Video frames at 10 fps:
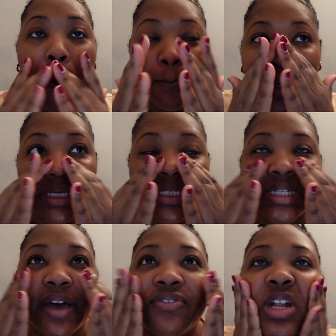but it's
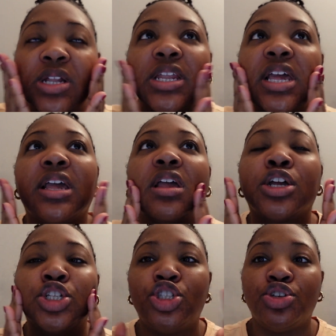definitely
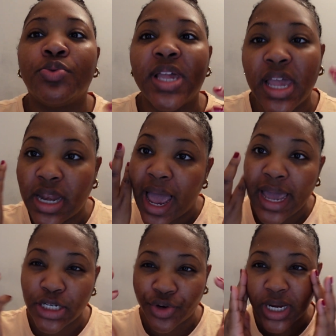dewy and
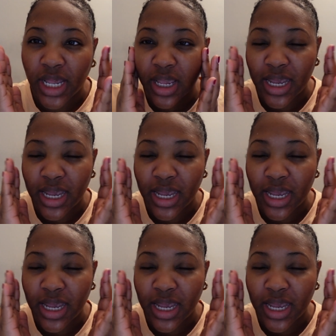hydrating.